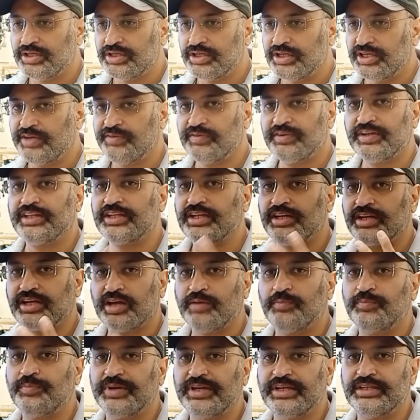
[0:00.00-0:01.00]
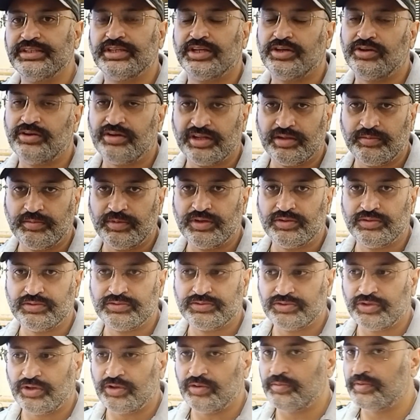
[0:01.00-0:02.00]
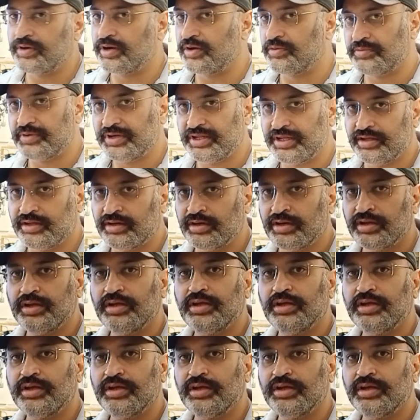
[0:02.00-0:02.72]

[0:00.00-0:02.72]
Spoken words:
even other companies are not able to solve around here.